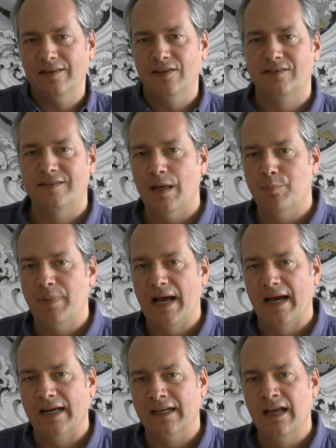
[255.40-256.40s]
this step
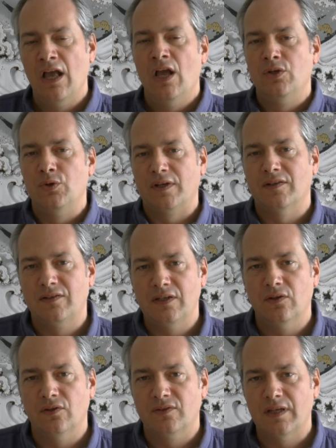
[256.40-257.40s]
back, you can see
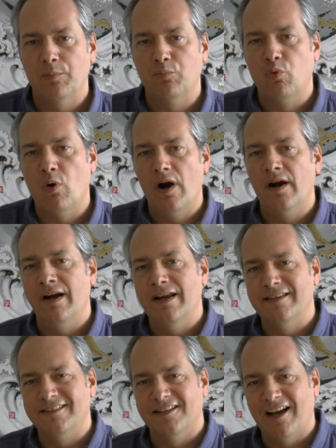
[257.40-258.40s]
the step, where
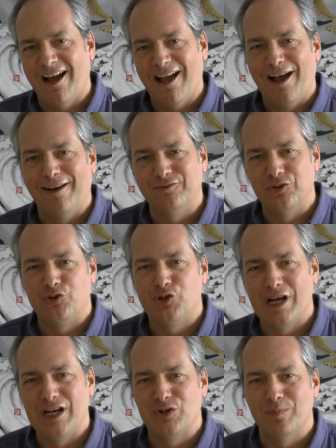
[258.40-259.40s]
is it I have to
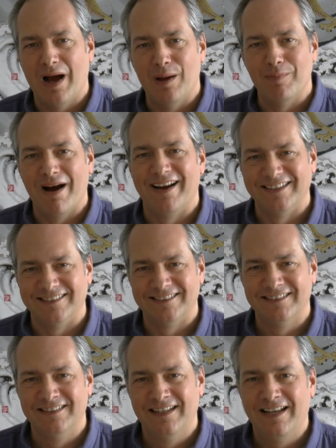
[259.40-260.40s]
change my mind
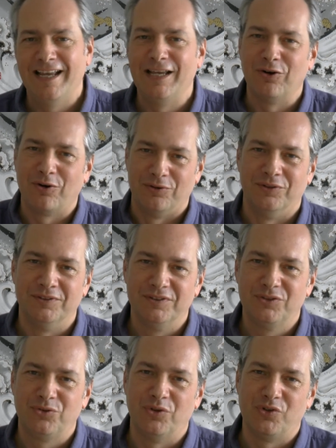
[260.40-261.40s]
in order
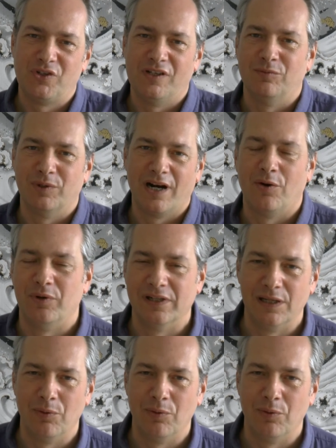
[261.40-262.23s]
to achieve what I really